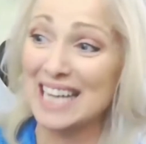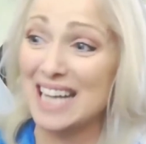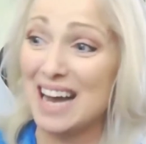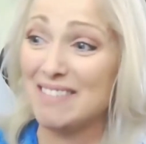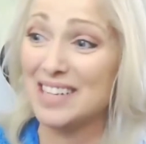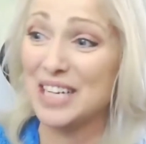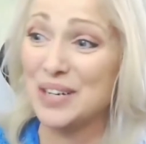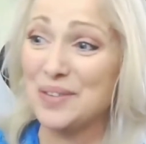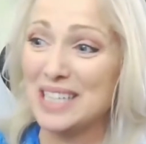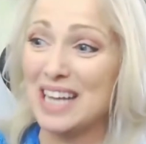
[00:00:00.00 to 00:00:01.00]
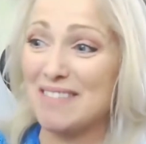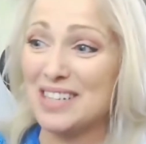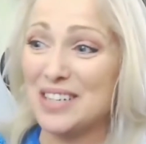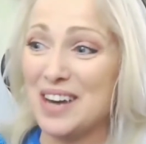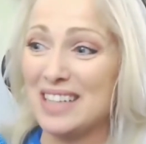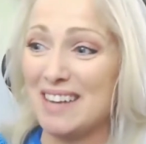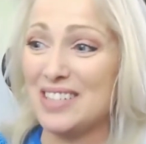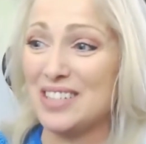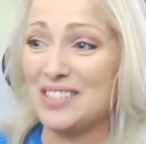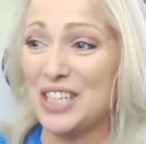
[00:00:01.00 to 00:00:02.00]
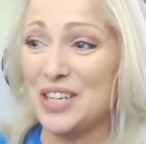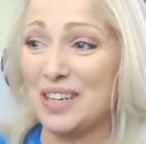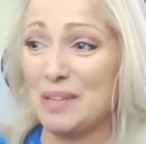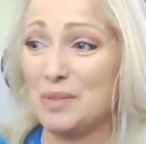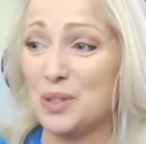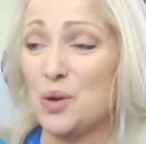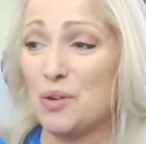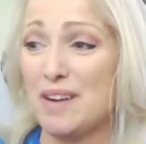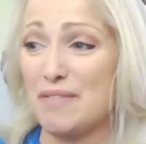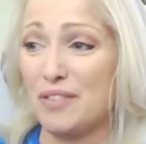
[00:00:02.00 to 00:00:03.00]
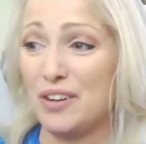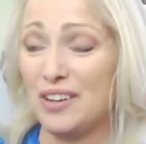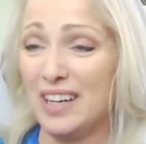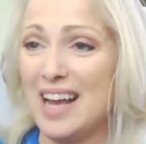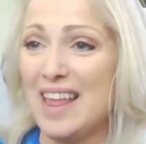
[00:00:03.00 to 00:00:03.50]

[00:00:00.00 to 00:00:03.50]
I love you. We love you. I love you too, and I'm so grateful